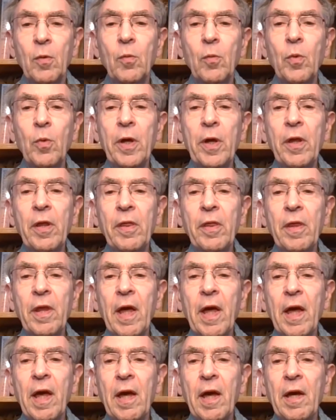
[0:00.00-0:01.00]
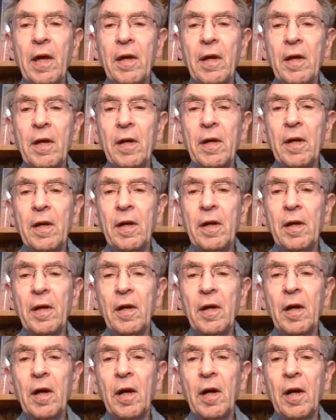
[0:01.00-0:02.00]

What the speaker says: with a